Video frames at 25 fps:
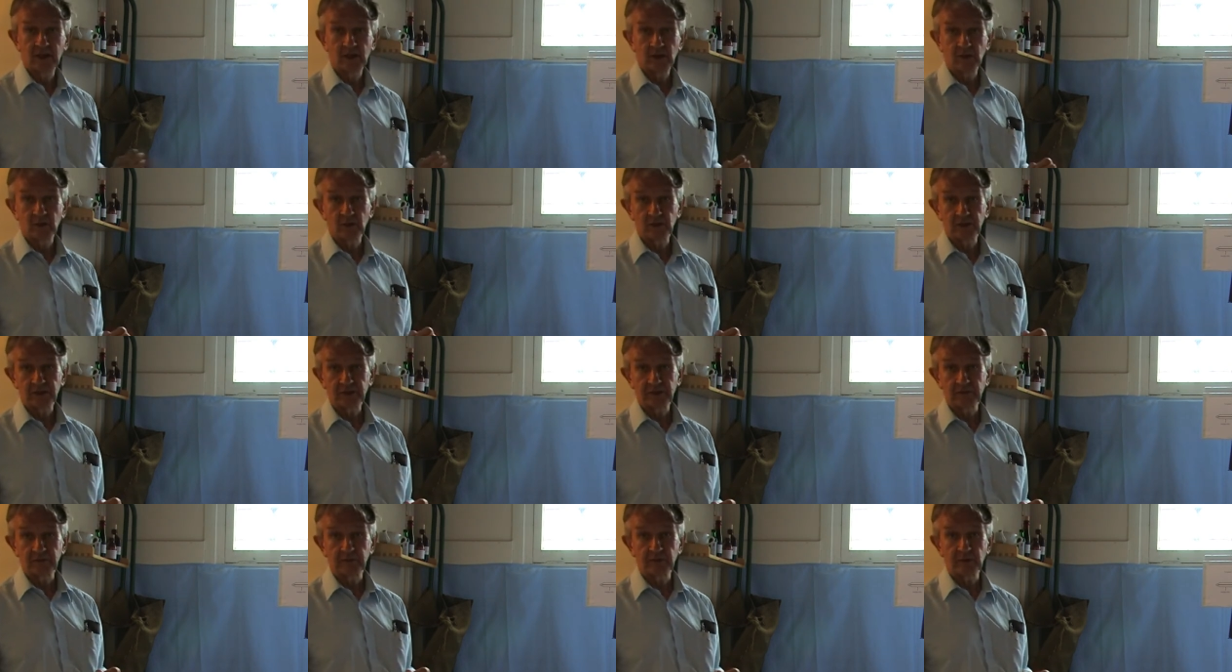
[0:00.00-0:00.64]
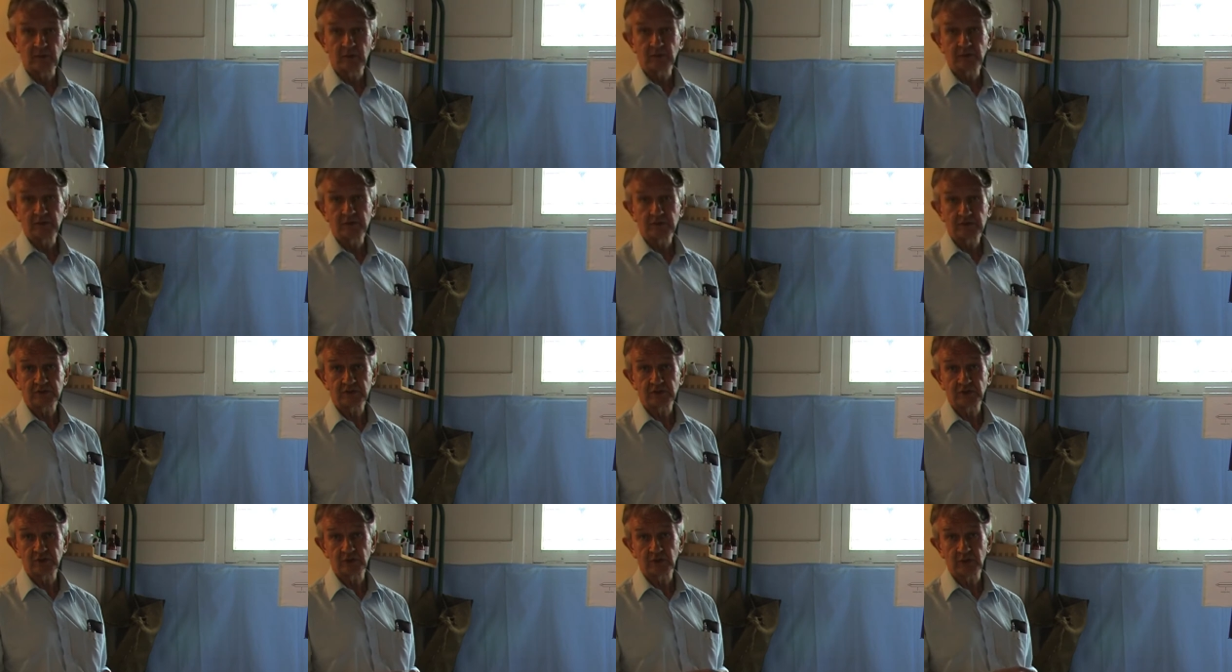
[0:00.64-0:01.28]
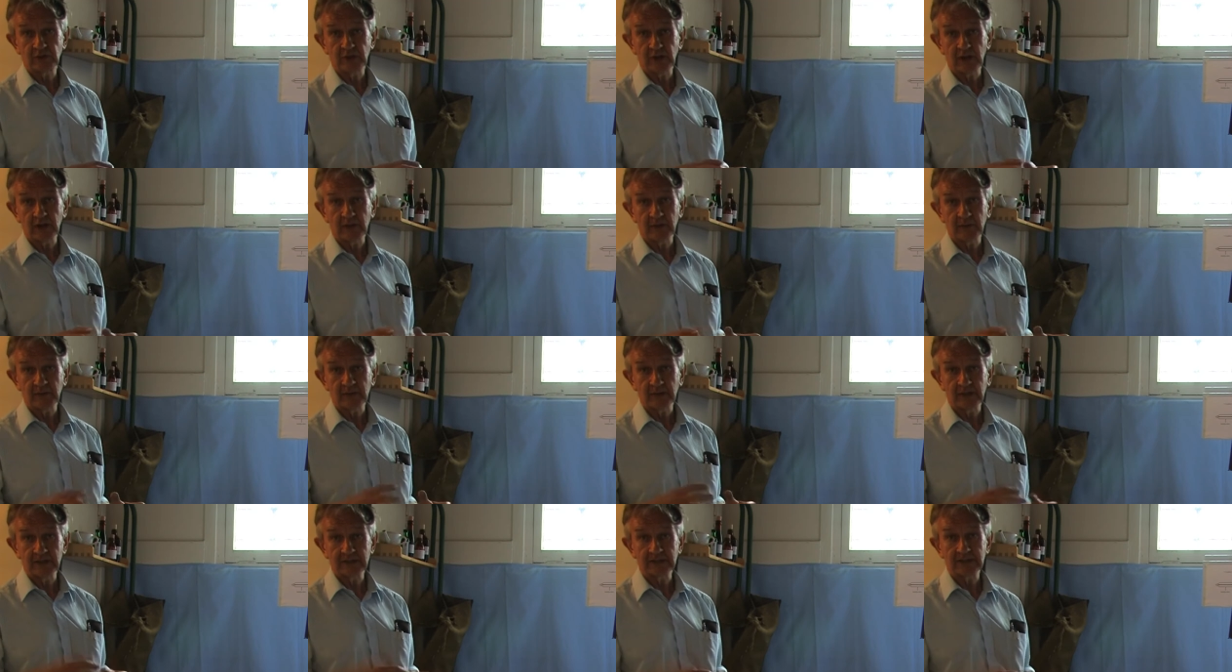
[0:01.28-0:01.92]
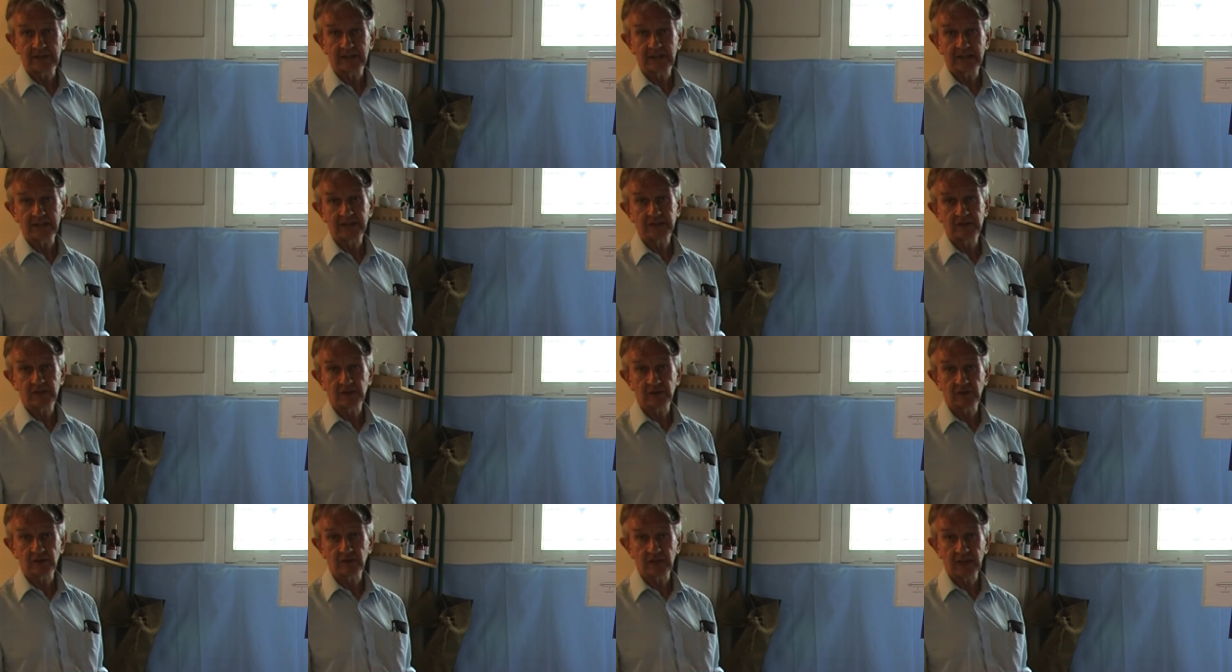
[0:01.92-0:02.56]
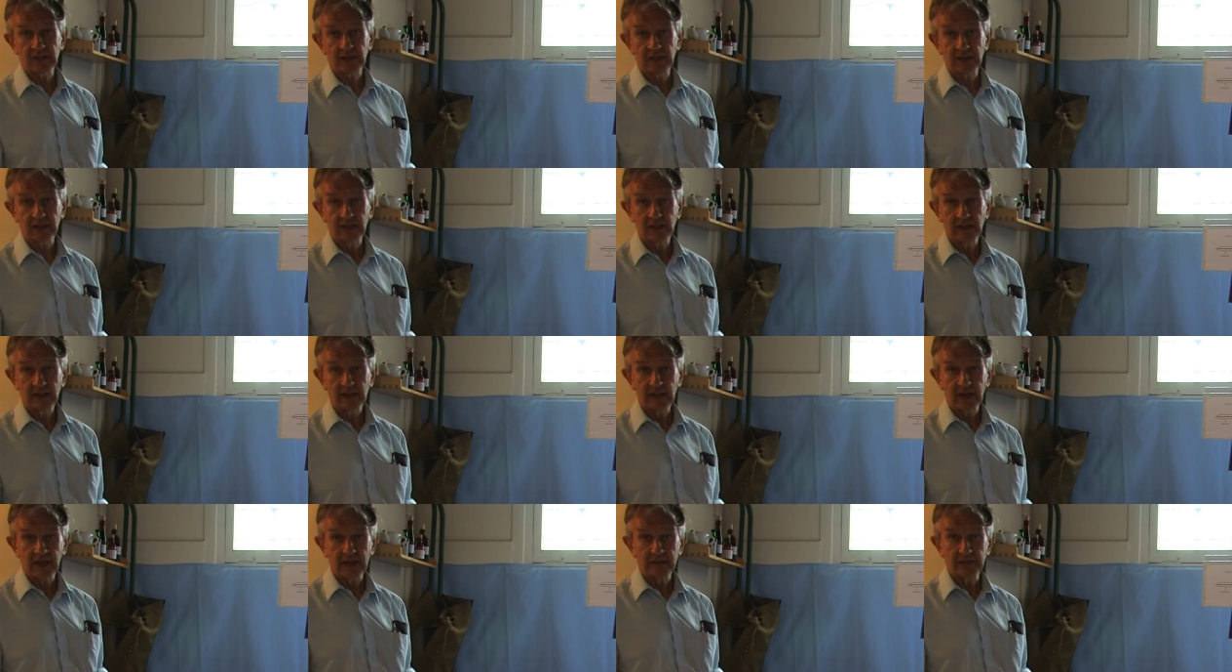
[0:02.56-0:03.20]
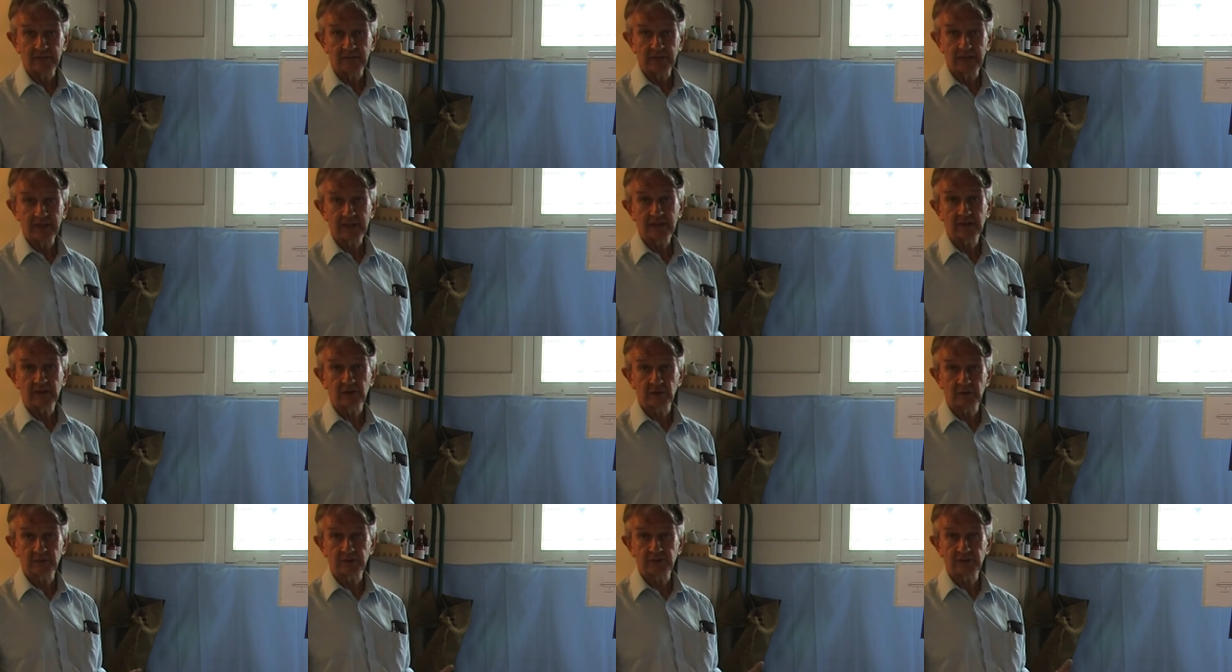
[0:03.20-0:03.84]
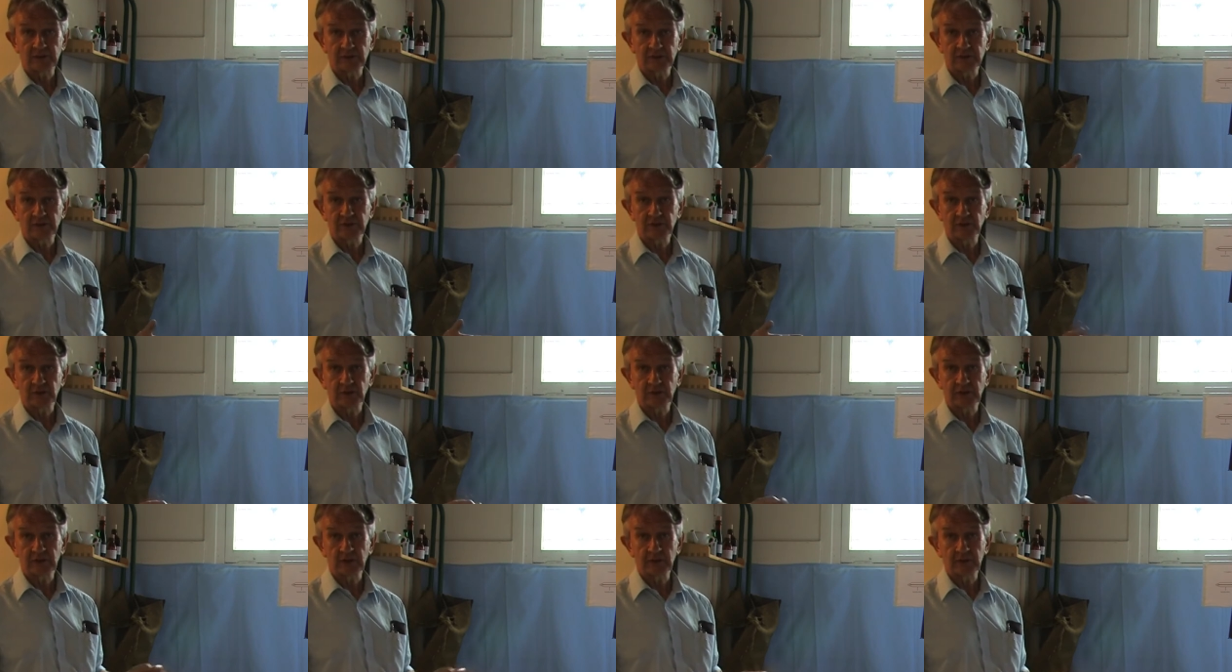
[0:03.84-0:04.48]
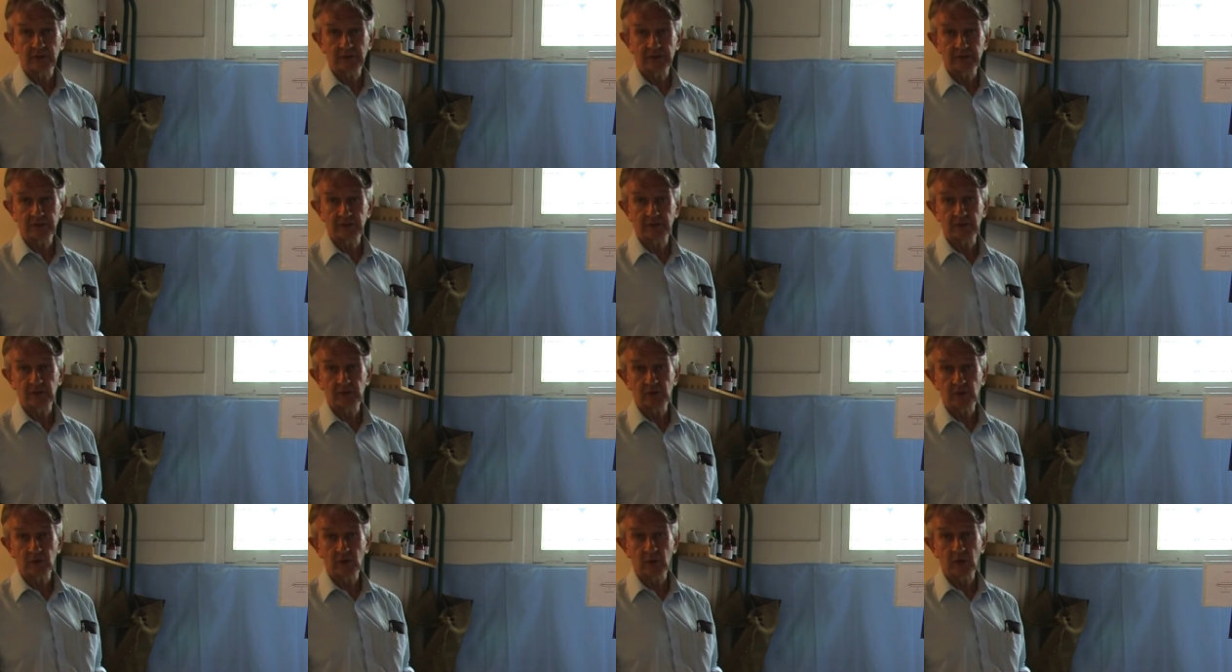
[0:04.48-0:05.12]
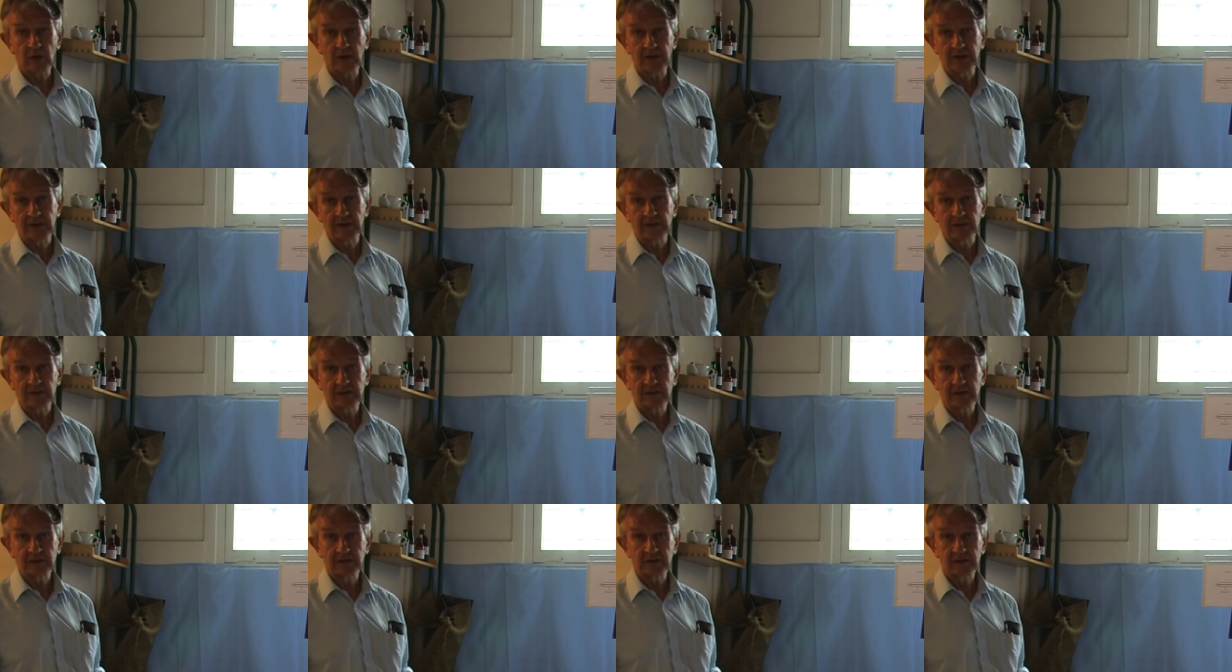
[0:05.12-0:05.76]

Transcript: with the bones showing up as lighter grey and metal objects showing up as pure white.